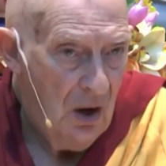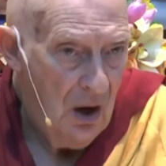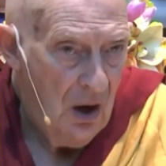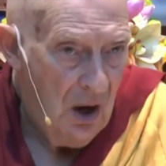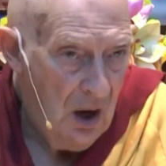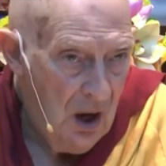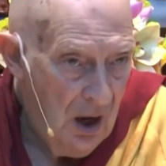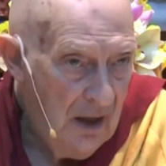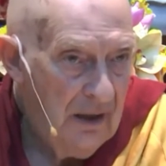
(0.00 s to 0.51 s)

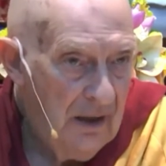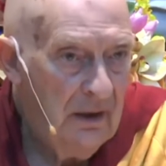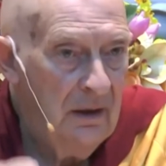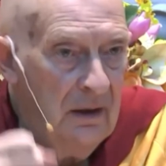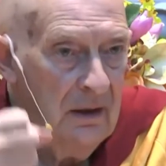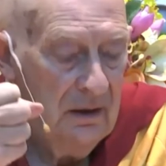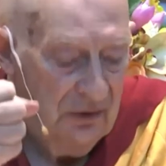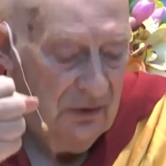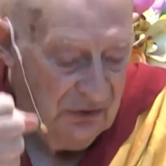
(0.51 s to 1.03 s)
I
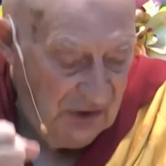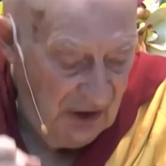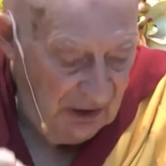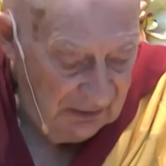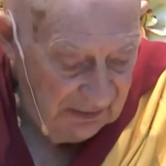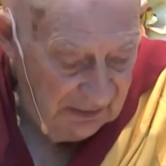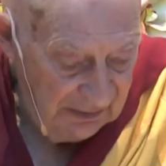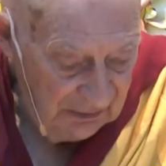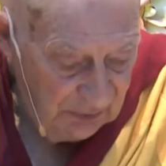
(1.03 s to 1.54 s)
shall
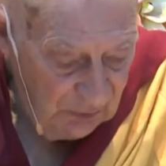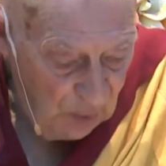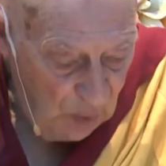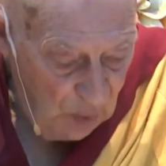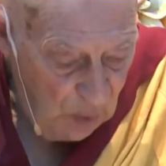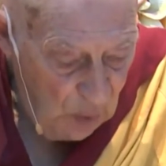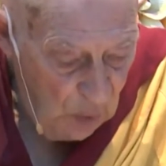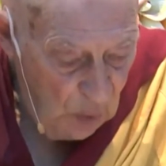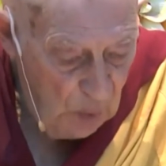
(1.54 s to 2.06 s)
lead
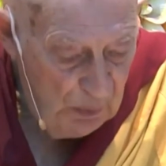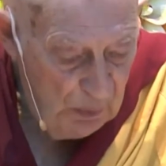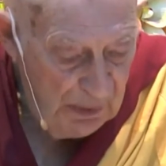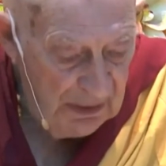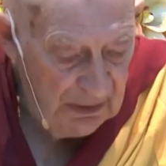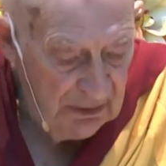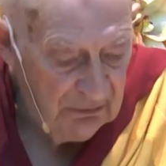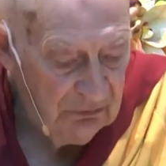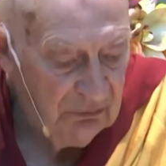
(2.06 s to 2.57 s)
all
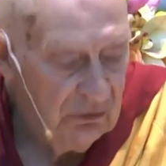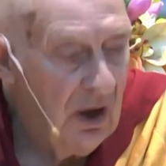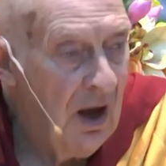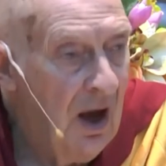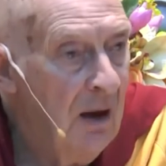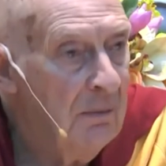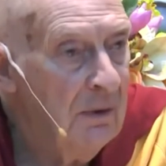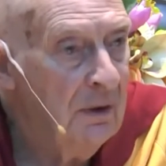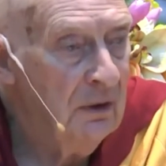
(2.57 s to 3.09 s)
beings to
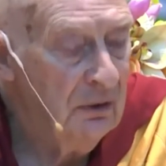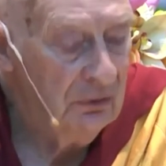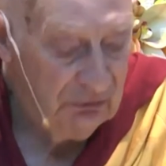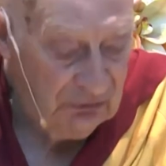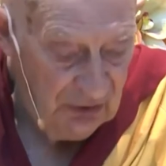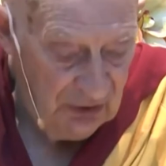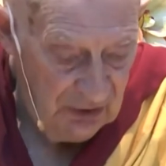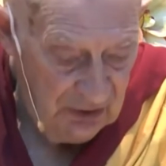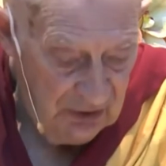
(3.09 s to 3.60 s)

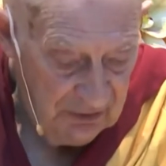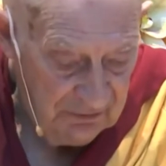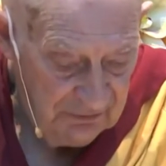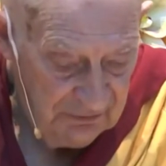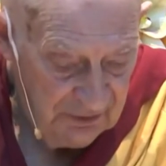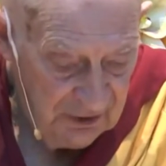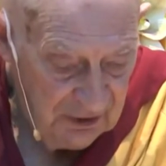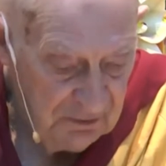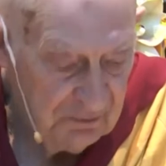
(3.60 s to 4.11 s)
happiness and
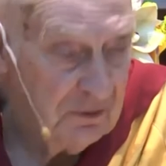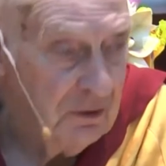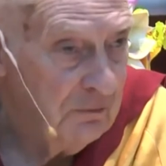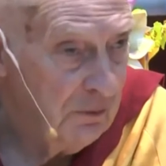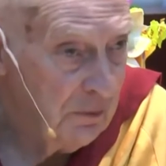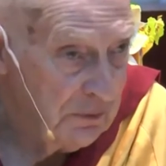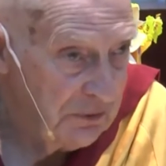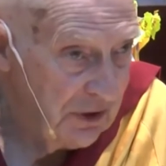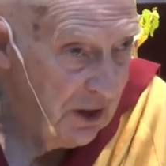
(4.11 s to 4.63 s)
freedom
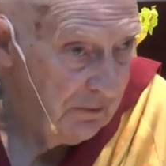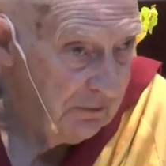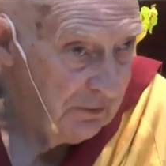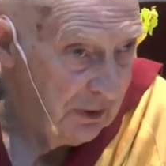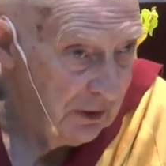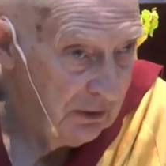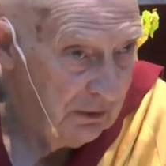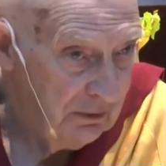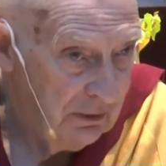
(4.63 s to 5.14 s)
from
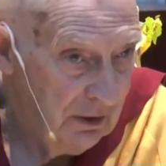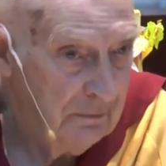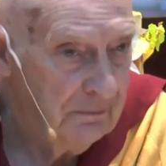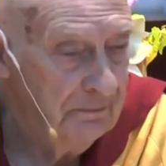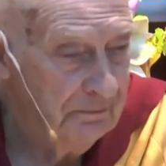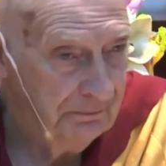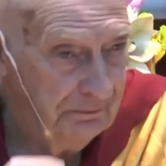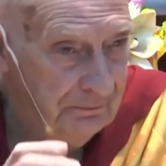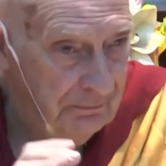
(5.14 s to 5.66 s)
suffering.
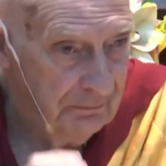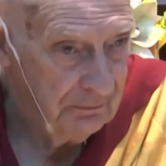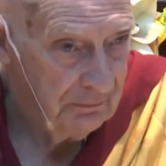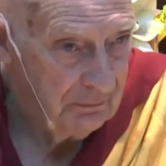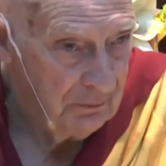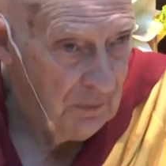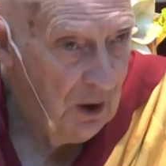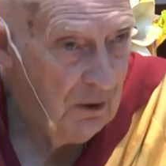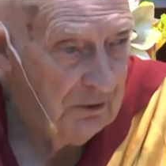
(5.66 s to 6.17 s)

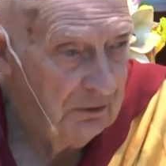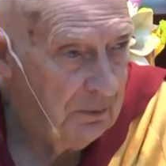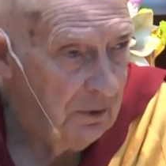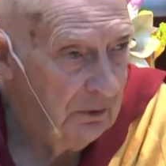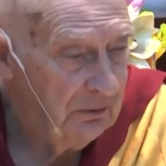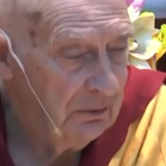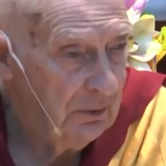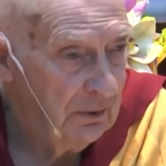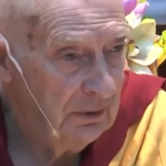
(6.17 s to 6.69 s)
My
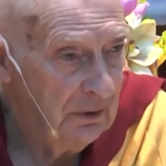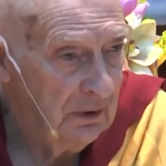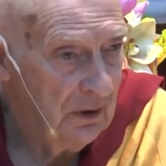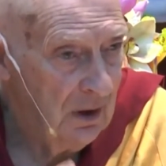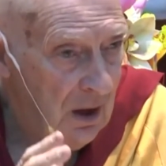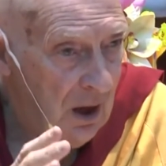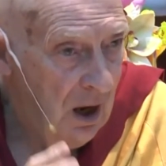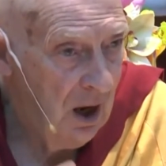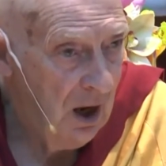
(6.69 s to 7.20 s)
responsibility.
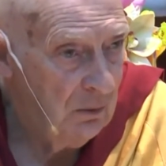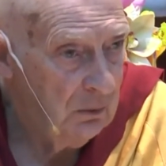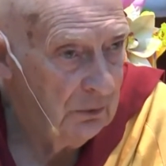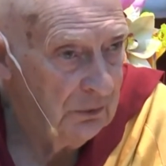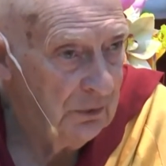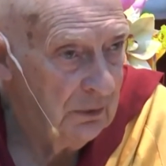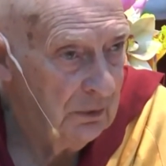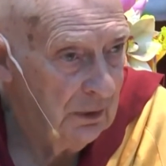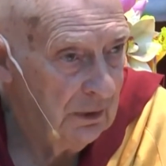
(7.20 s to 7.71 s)
I will
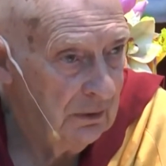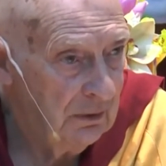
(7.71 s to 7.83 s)
do it.